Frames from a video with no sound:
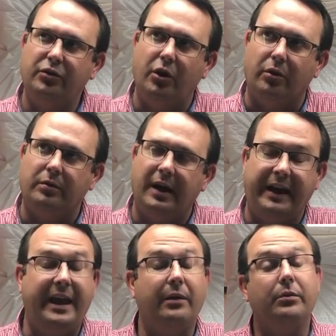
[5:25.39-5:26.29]
No, I
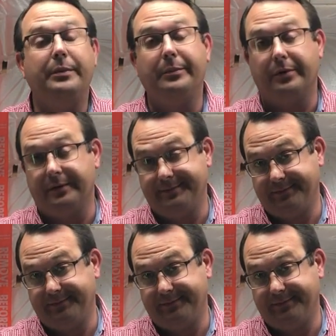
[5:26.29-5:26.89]
can't remember.